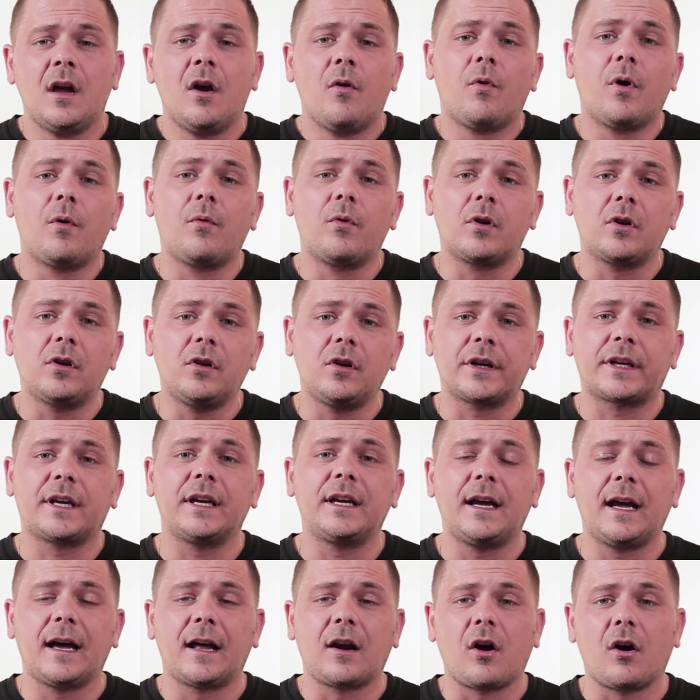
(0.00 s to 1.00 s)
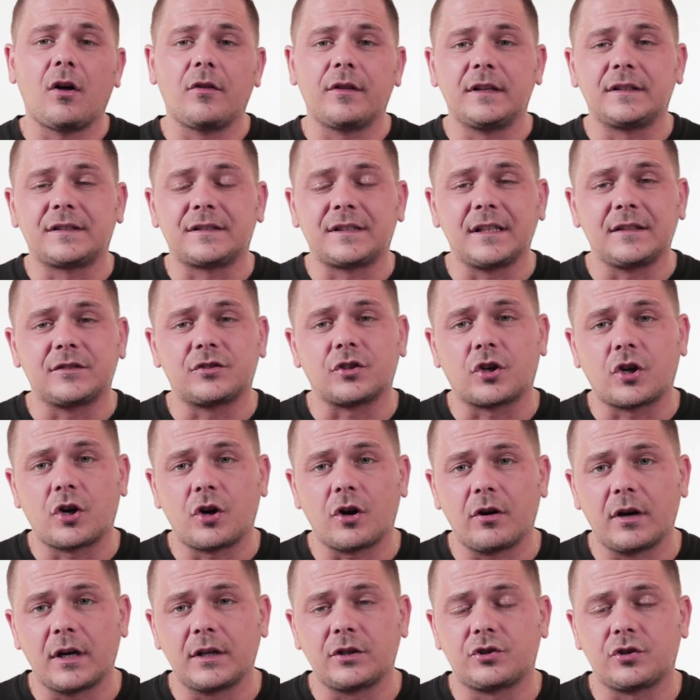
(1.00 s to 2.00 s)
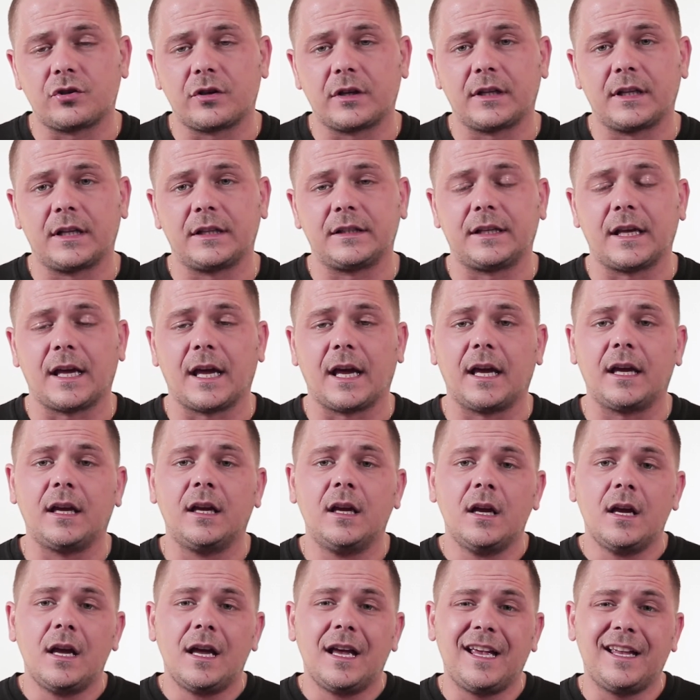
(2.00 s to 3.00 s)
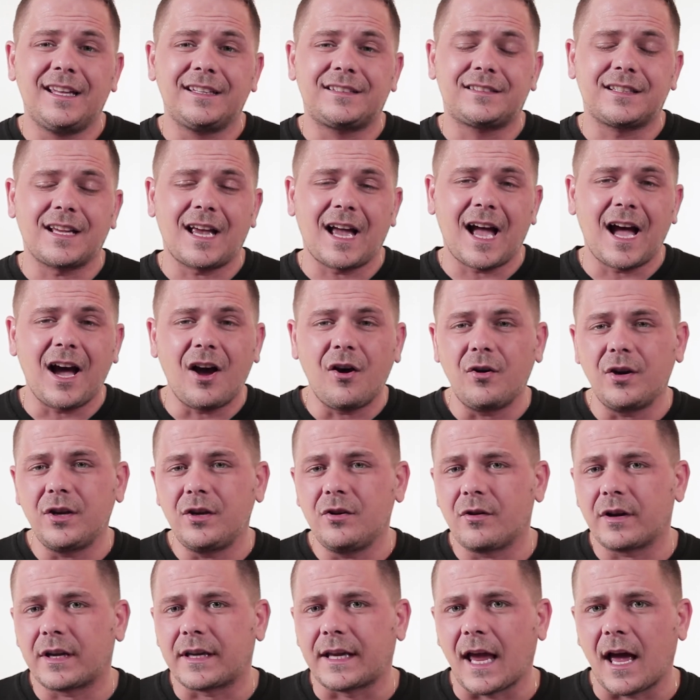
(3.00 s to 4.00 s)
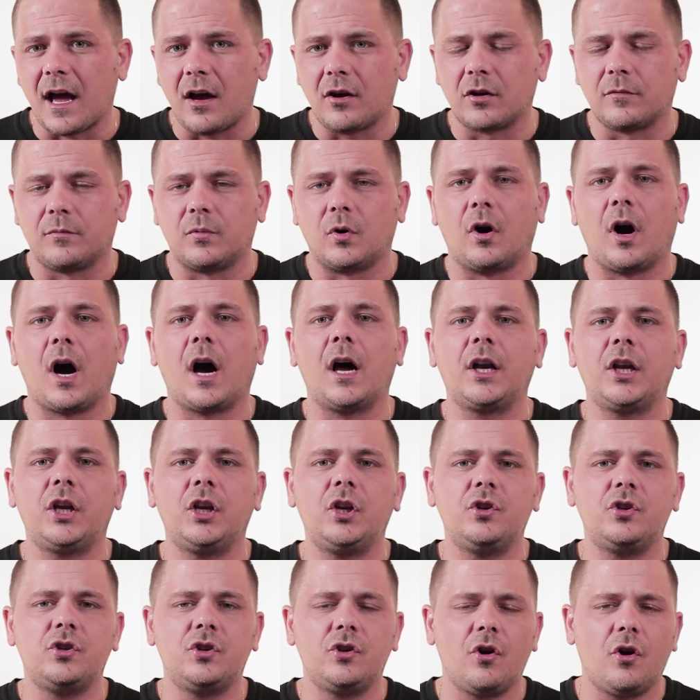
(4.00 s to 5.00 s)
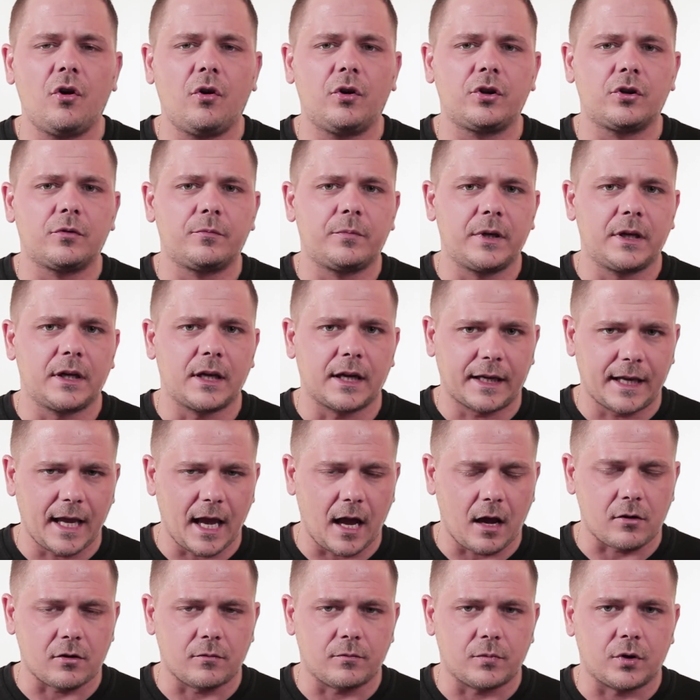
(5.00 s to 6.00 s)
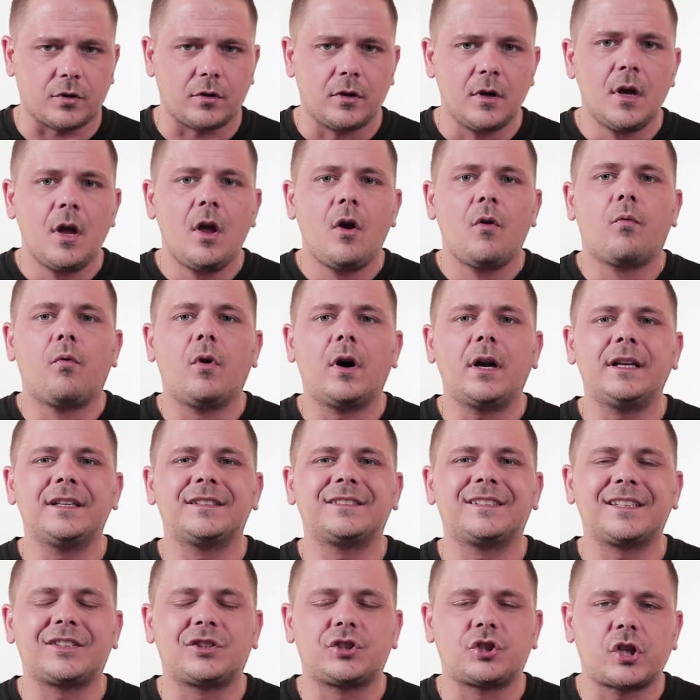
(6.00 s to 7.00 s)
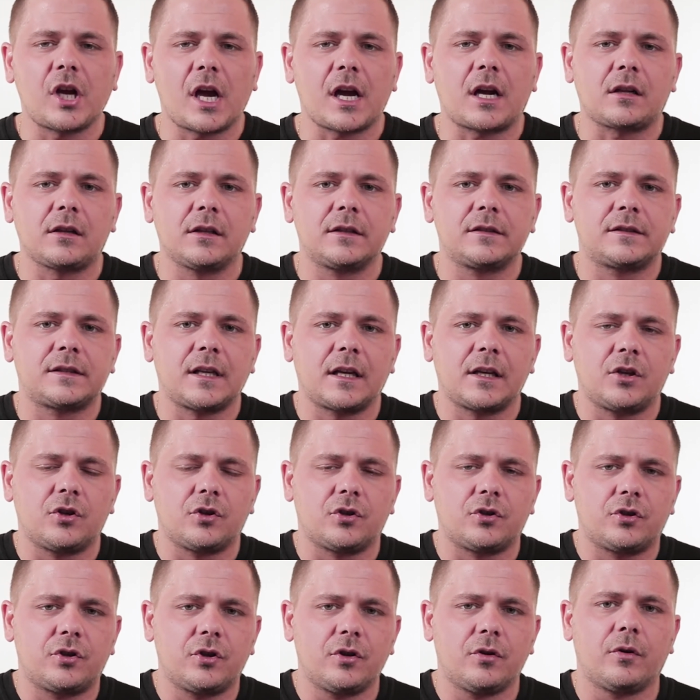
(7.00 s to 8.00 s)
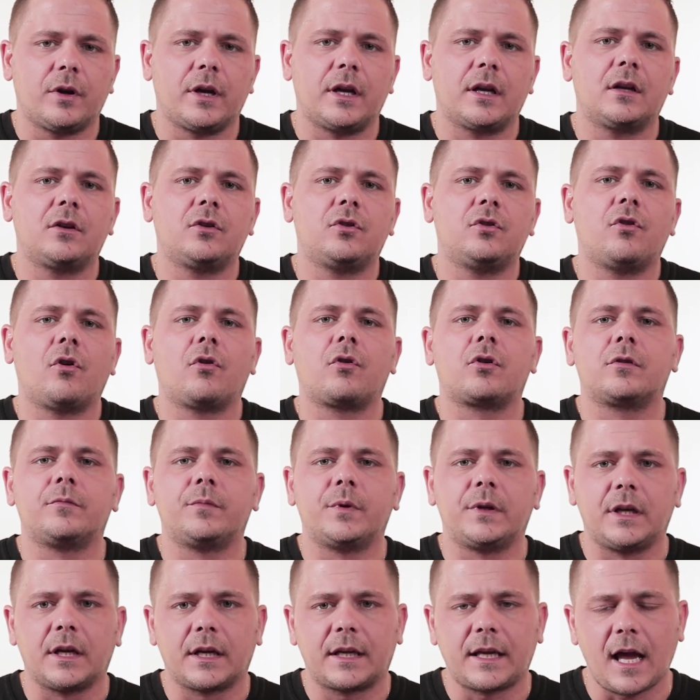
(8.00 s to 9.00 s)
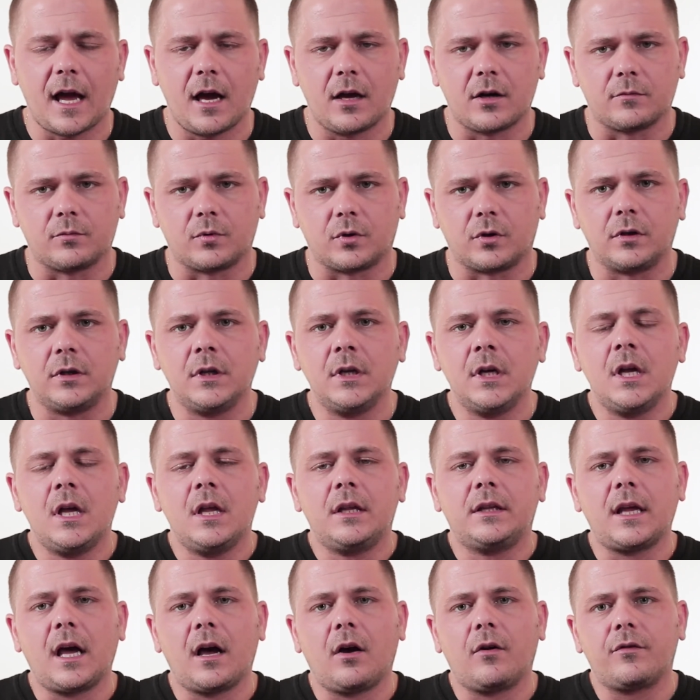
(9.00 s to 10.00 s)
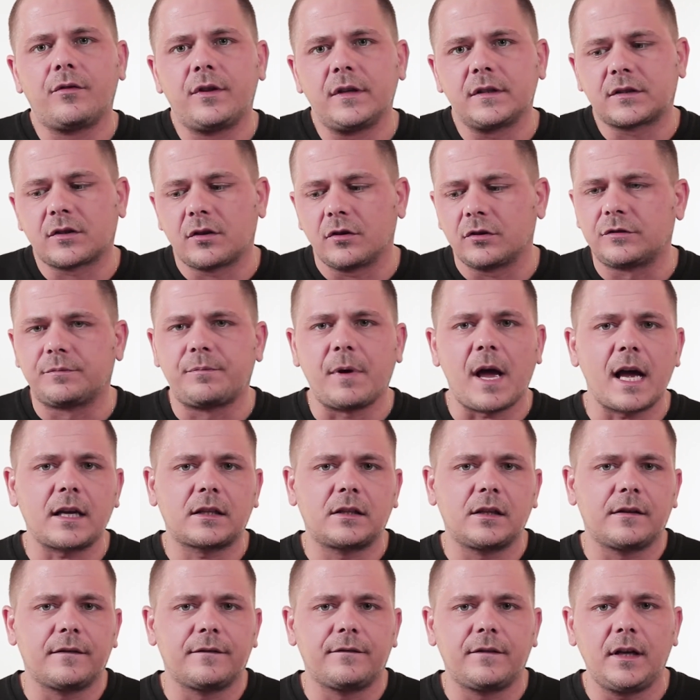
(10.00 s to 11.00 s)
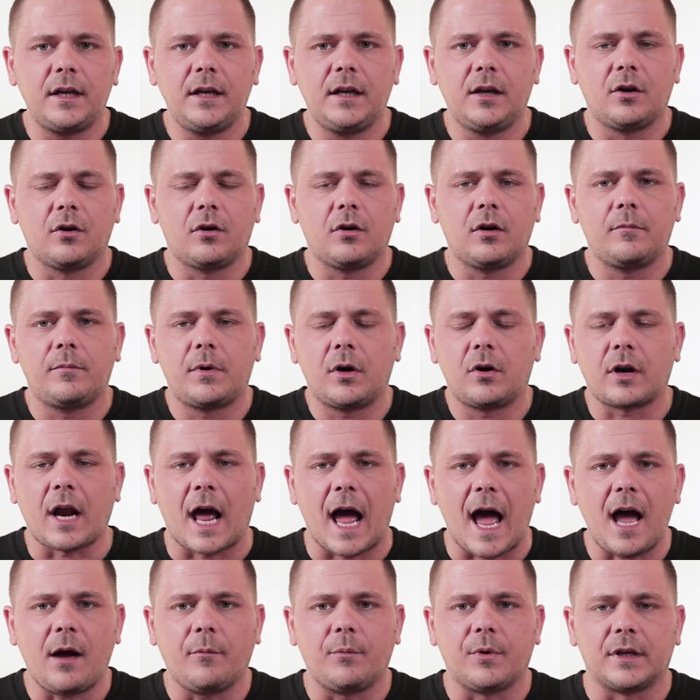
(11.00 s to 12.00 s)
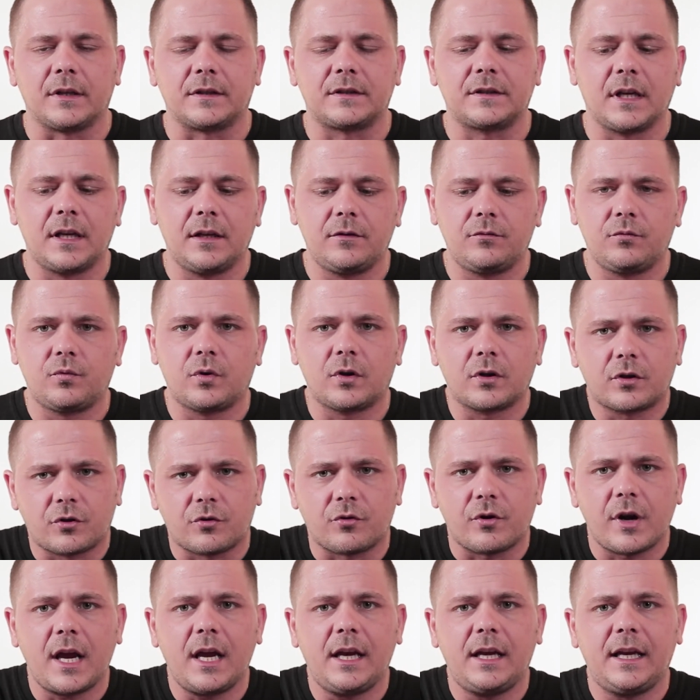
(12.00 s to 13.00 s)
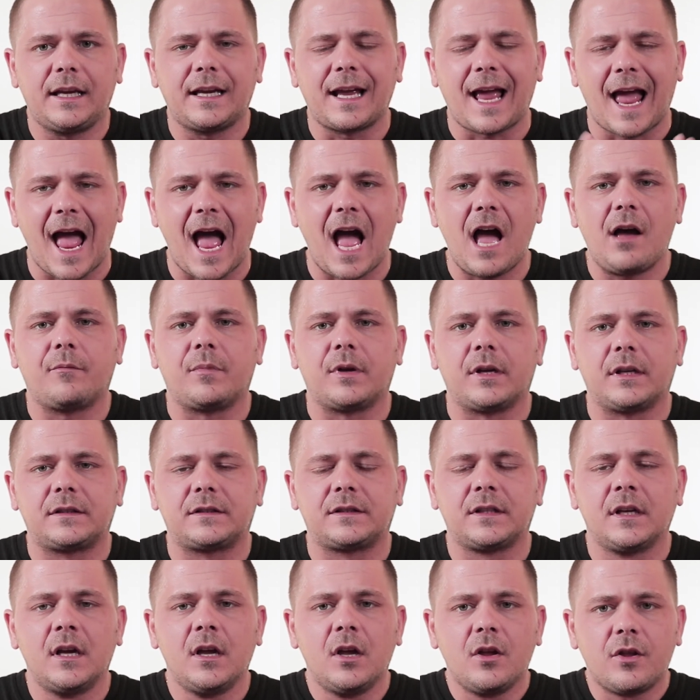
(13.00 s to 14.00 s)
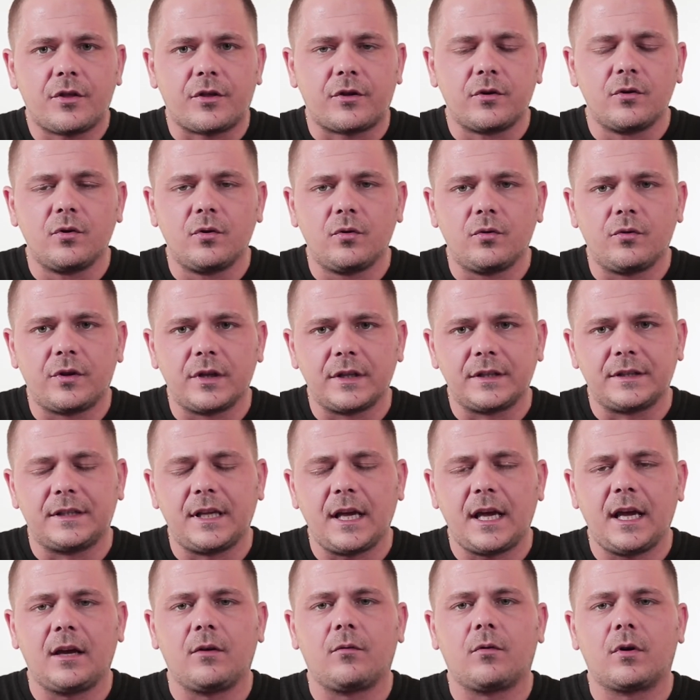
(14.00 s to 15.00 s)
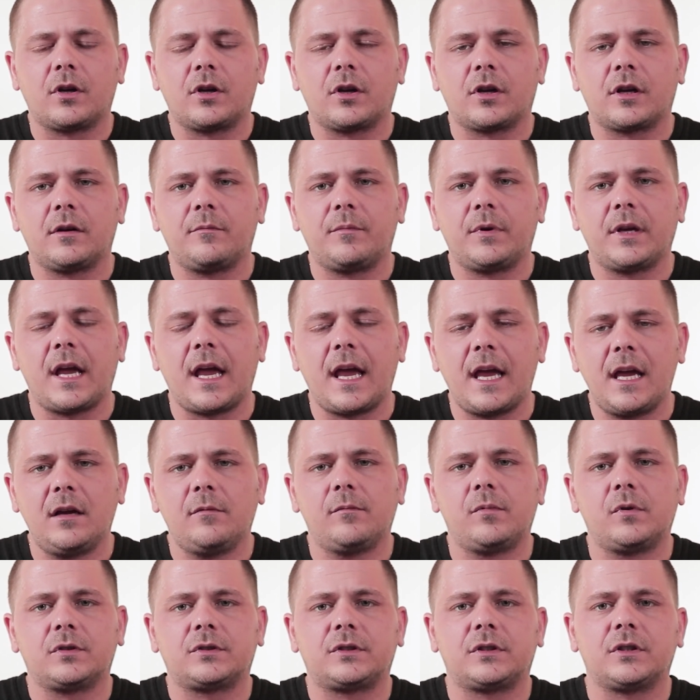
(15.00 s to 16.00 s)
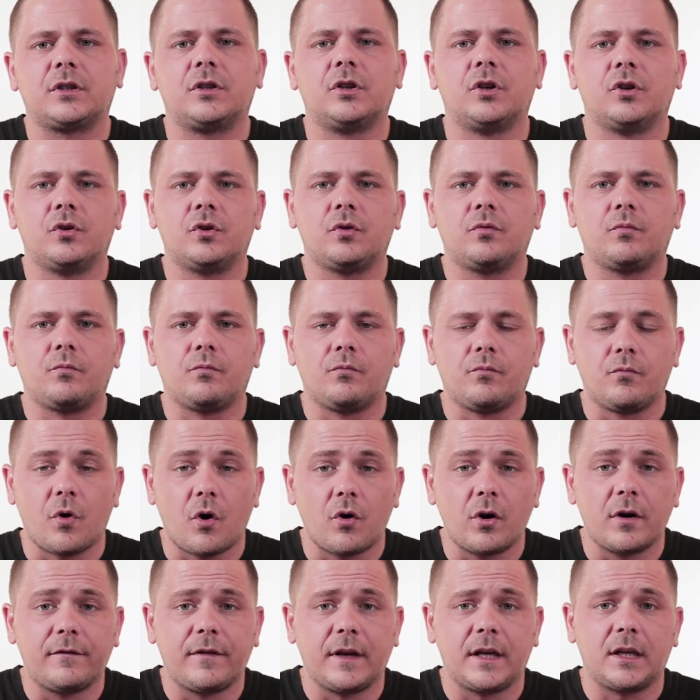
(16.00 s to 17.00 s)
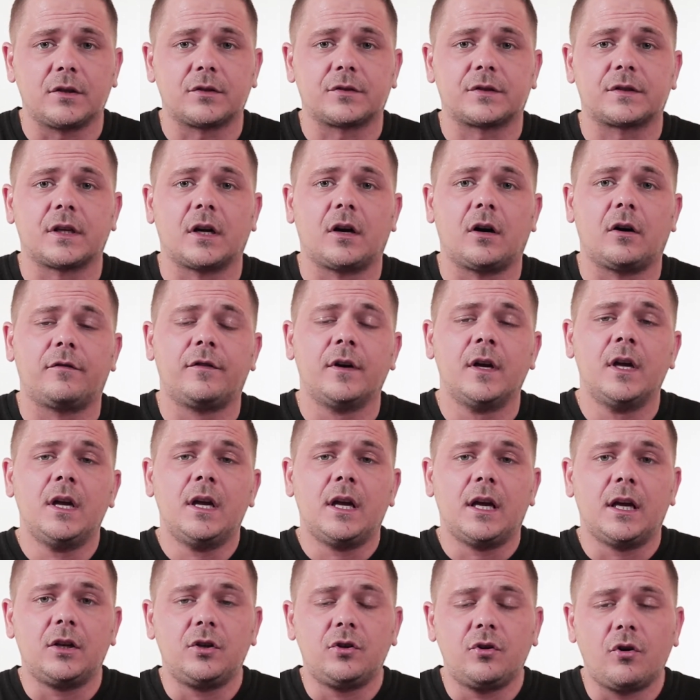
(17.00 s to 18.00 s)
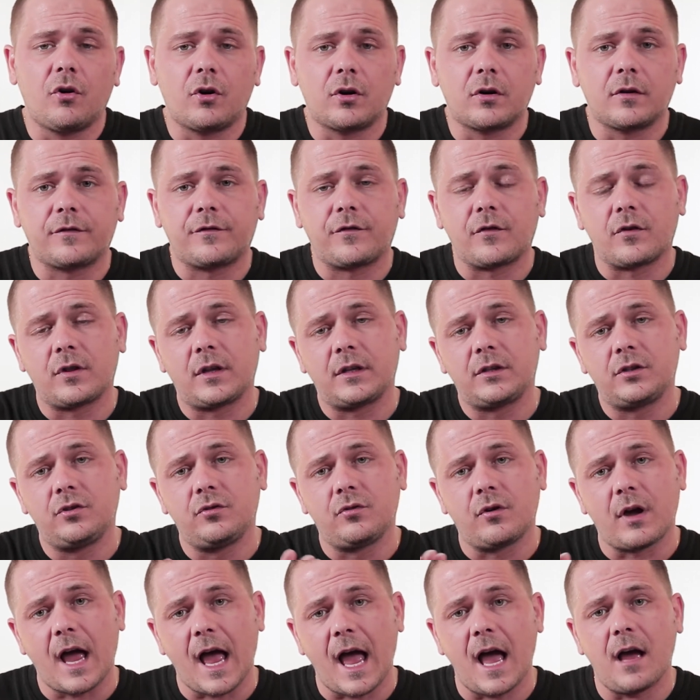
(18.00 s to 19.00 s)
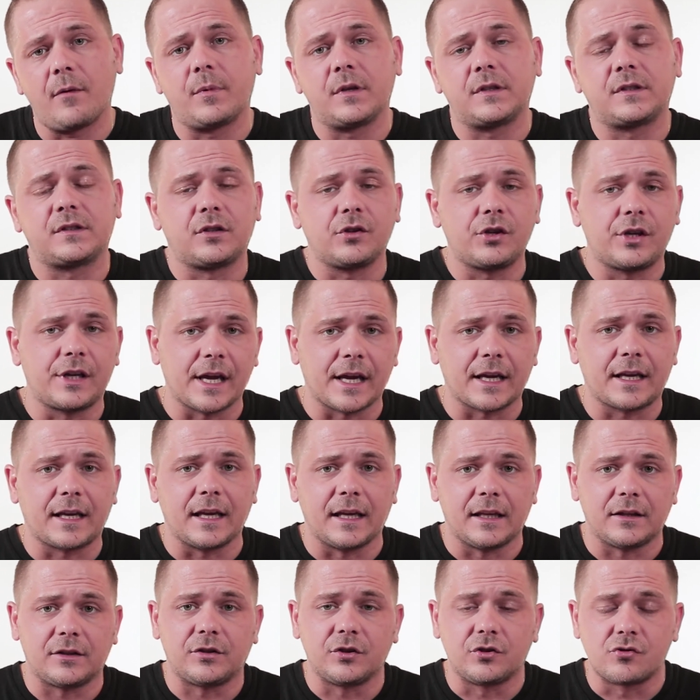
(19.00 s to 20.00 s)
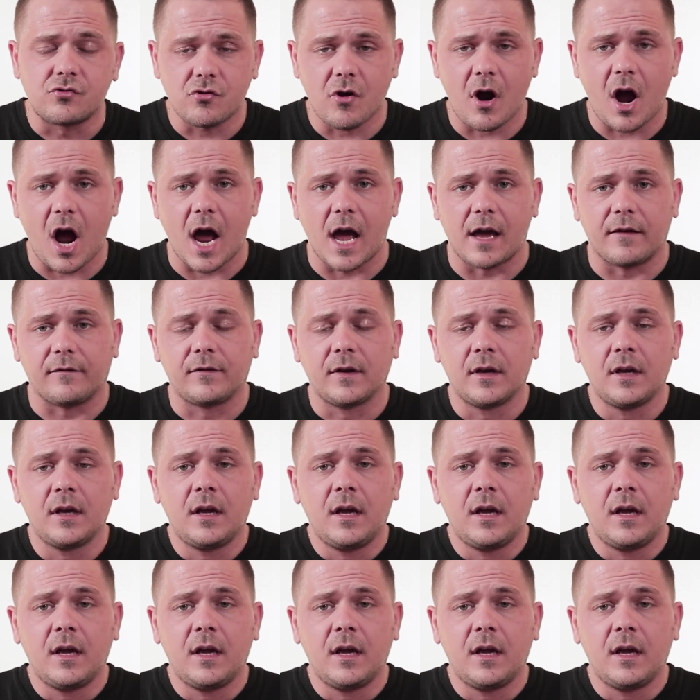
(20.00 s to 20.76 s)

When we're looking at all these things occurring during the day, it's how are you accountable? How do you know you're being accountable? What is the checklist that you're doing in order to be accountable? Now, this goes back to the video about habits, and we're creating habits through the day where you're going to be able to motivate yourself in order for the new habits to kick into drive.